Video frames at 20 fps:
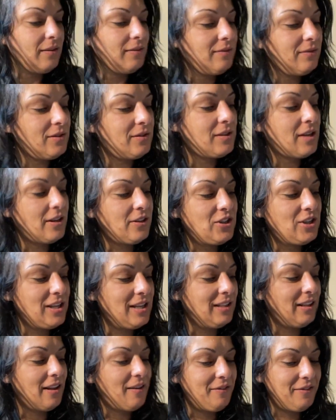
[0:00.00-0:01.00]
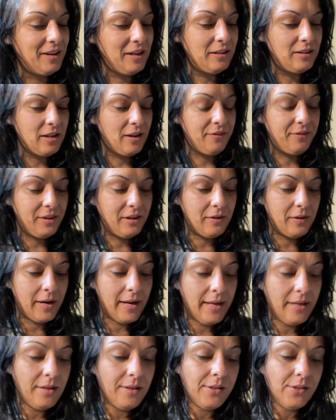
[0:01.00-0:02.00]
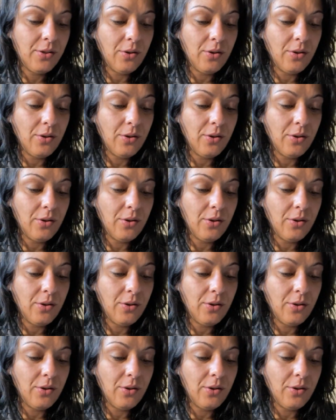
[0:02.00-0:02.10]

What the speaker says: touchy, lovey dovey, right?